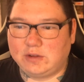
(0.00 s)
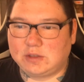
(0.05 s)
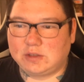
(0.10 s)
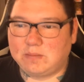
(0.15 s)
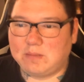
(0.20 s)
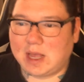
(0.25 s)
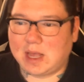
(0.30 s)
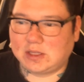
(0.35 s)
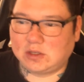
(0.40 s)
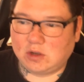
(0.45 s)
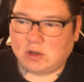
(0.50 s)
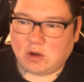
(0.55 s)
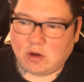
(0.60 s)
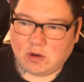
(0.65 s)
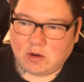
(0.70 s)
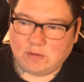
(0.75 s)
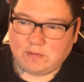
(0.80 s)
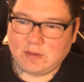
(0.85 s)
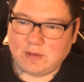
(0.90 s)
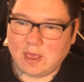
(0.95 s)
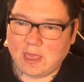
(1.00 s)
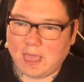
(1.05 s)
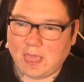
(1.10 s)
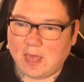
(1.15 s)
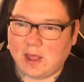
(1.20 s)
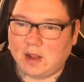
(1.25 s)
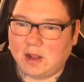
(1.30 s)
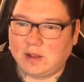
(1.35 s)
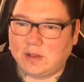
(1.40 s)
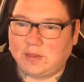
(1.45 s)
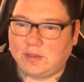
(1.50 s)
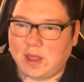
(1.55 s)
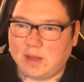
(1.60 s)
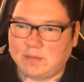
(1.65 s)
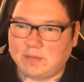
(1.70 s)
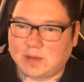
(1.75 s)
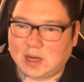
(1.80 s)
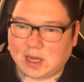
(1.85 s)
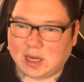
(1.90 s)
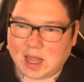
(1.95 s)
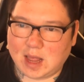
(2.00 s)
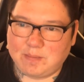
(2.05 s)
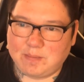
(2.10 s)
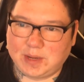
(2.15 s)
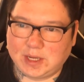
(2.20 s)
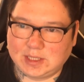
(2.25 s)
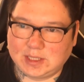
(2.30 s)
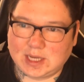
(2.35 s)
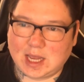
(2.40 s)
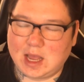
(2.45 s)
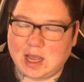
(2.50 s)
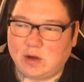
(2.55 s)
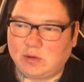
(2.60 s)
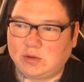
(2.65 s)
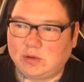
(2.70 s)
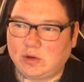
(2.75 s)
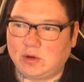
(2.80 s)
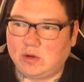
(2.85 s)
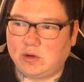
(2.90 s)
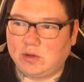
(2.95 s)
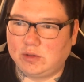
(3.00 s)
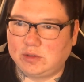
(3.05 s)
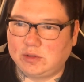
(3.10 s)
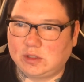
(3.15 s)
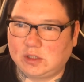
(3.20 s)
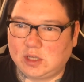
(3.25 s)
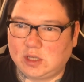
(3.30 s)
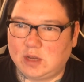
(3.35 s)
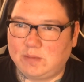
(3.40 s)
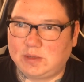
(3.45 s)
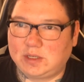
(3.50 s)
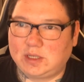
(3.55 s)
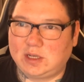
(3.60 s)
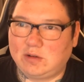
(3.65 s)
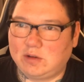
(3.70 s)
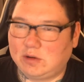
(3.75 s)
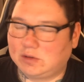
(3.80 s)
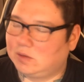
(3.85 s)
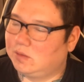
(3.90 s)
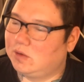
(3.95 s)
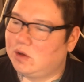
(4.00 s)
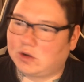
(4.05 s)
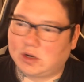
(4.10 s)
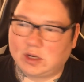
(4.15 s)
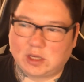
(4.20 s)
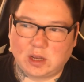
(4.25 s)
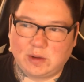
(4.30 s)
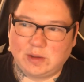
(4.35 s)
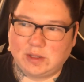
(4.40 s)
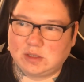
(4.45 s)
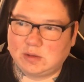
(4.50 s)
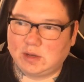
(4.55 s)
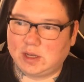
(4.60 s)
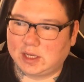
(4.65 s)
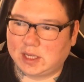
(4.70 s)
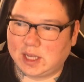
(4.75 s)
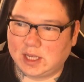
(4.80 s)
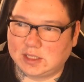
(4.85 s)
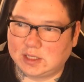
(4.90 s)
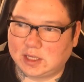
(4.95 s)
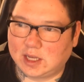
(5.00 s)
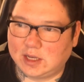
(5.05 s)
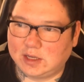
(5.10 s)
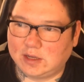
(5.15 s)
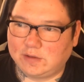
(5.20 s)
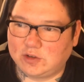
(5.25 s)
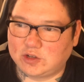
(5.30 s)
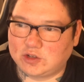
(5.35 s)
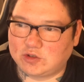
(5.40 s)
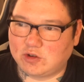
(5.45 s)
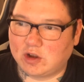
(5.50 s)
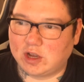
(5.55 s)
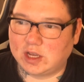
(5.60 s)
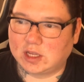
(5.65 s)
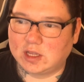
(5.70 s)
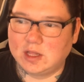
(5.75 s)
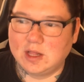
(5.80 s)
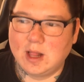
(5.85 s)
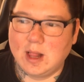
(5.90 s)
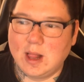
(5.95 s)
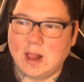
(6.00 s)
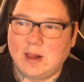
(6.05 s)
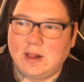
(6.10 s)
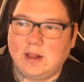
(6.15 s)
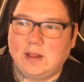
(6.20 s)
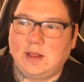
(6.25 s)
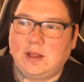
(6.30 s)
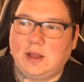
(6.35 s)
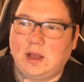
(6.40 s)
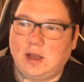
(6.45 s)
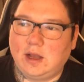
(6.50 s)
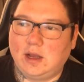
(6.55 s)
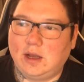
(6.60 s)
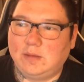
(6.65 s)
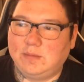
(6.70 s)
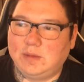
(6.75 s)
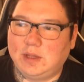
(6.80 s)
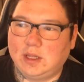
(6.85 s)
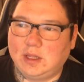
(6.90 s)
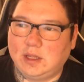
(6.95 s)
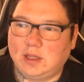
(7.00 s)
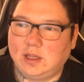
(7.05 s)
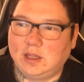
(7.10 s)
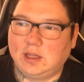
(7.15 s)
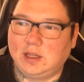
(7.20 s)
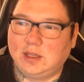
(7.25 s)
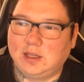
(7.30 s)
was a matter of them clamping down on certain materials. I'm not going to go into it in case I get another strike. I